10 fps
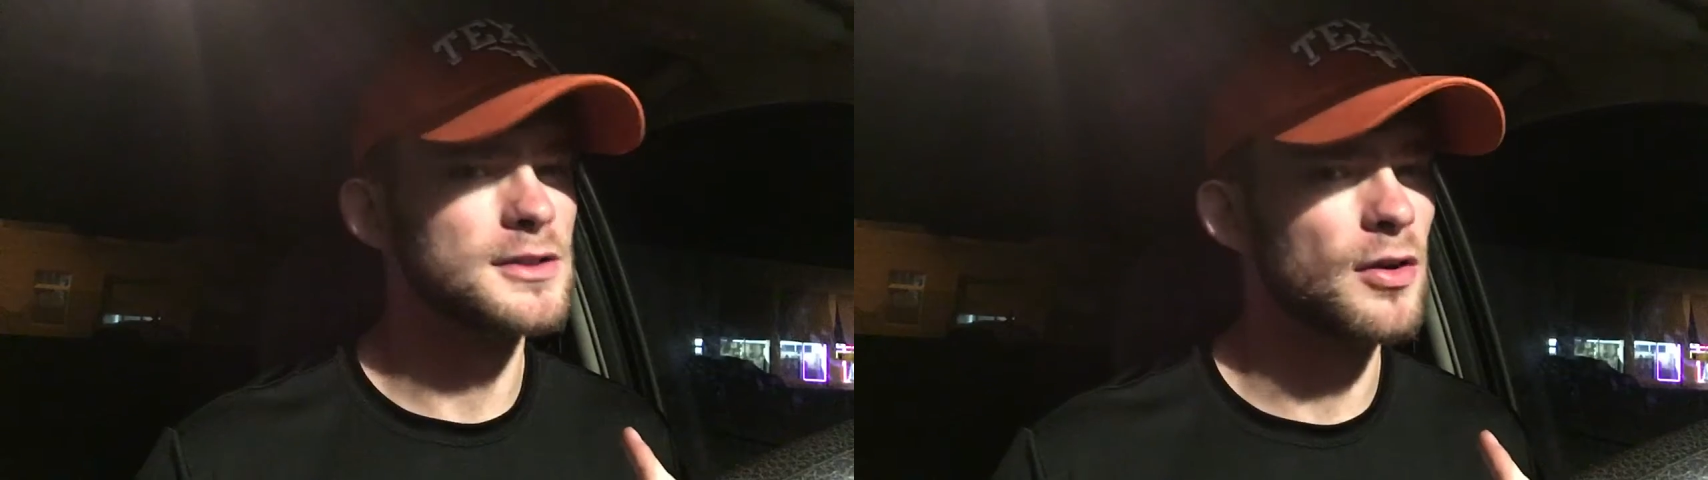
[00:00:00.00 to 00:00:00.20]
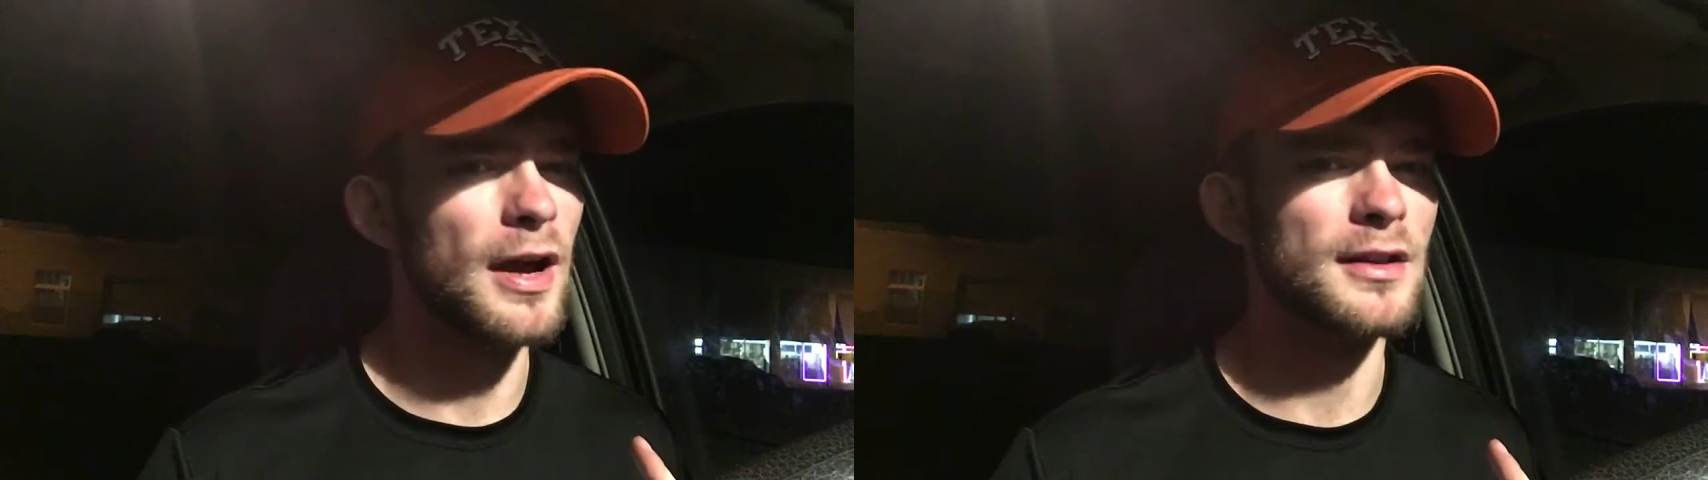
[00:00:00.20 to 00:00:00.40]

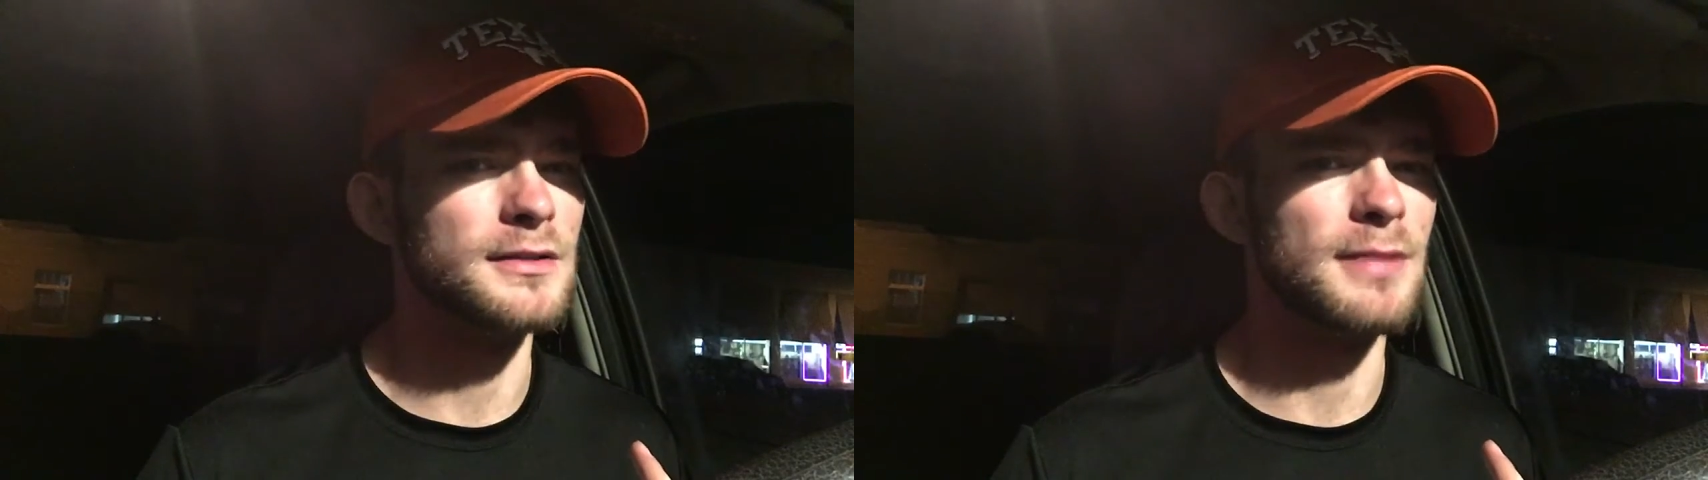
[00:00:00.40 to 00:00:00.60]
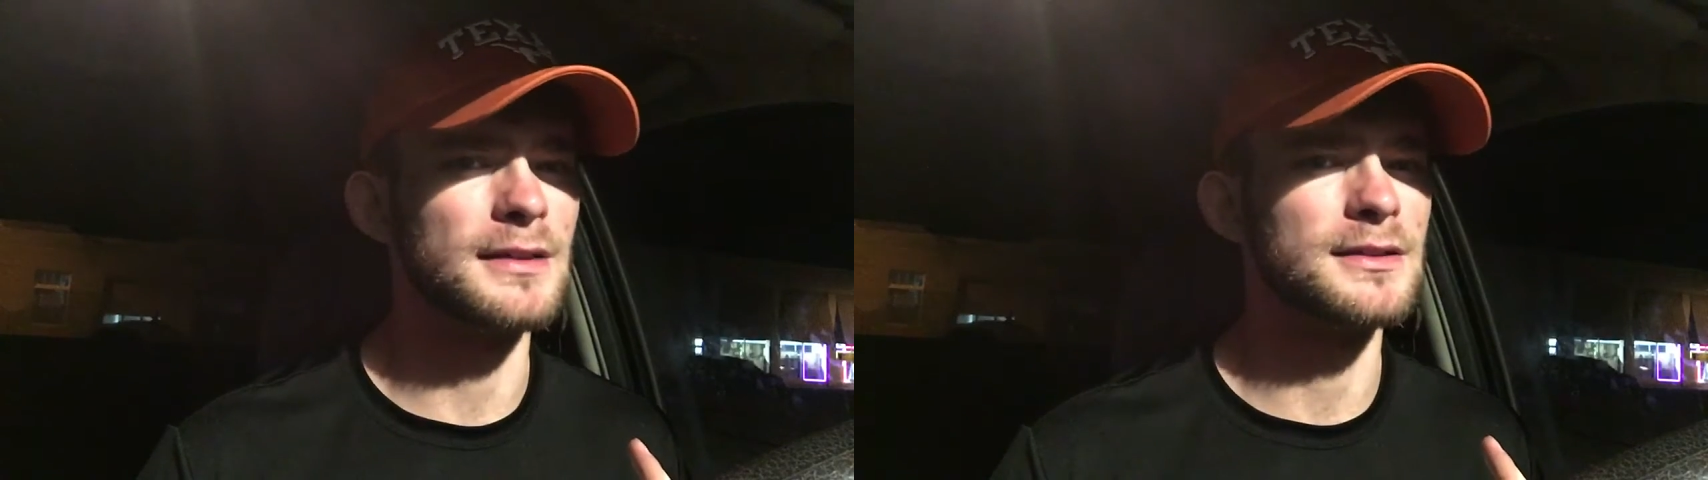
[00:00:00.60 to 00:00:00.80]
you know
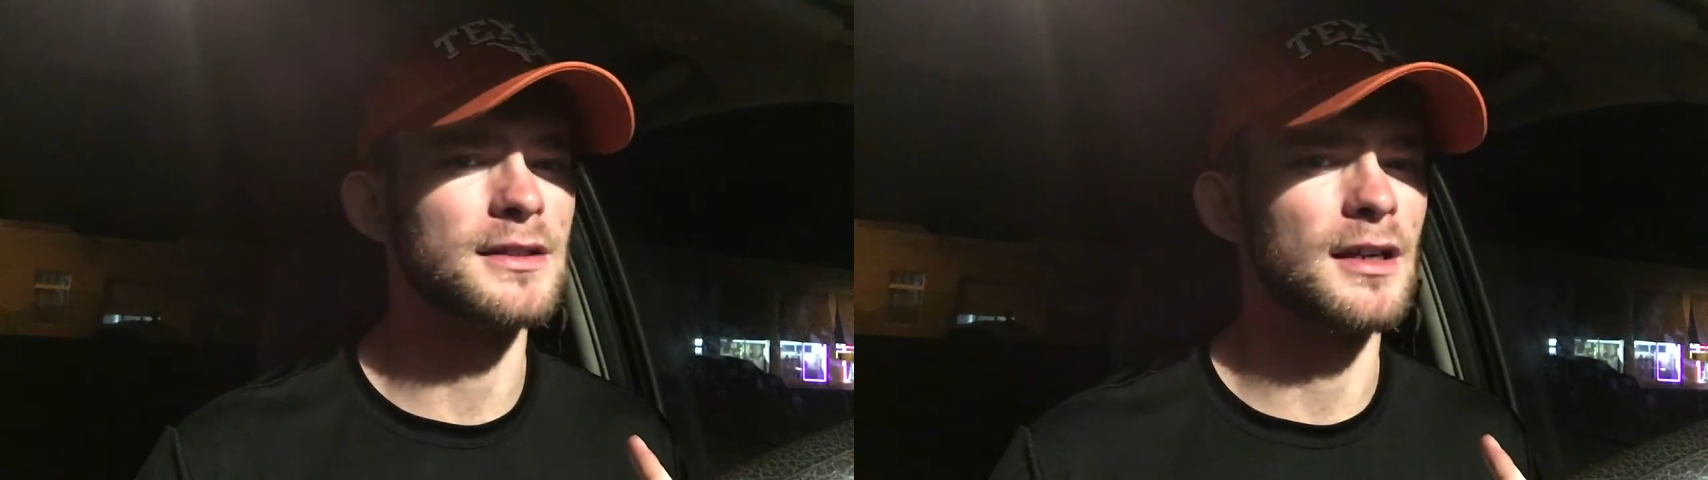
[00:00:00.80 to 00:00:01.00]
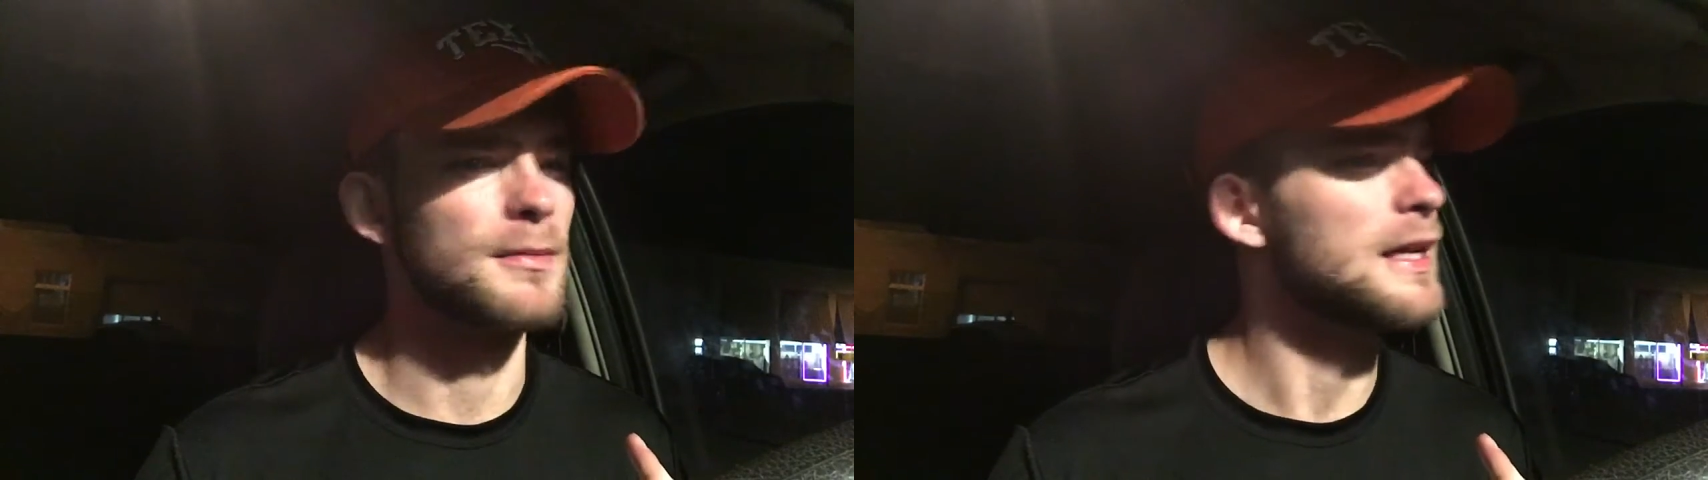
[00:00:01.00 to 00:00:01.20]
hell's about to
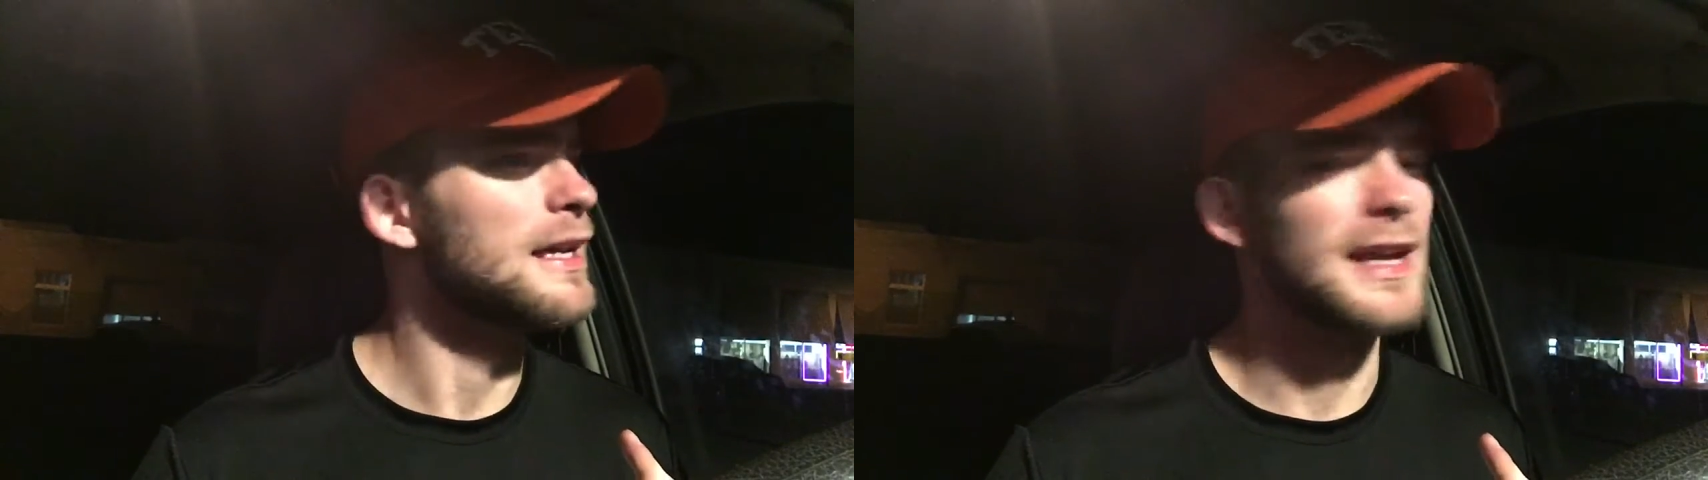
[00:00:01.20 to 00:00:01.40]
come